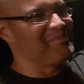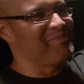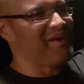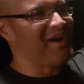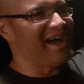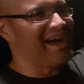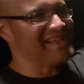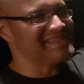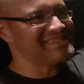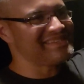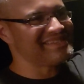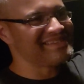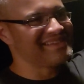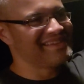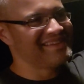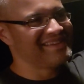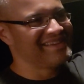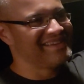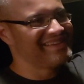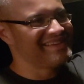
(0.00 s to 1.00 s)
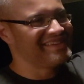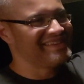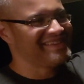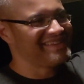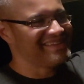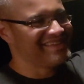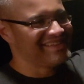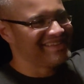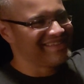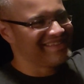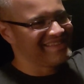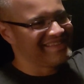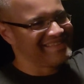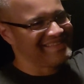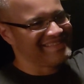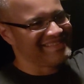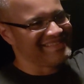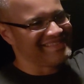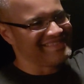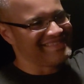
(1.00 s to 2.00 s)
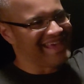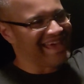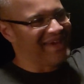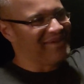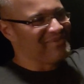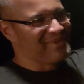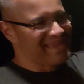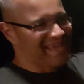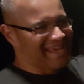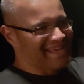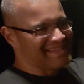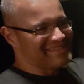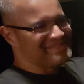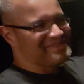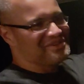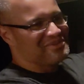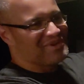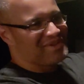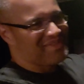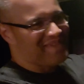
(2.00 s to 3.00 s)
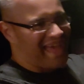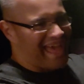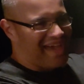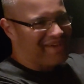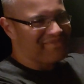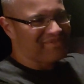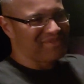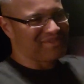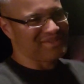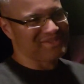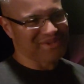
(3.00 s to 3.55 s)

boss that we got to deal with after the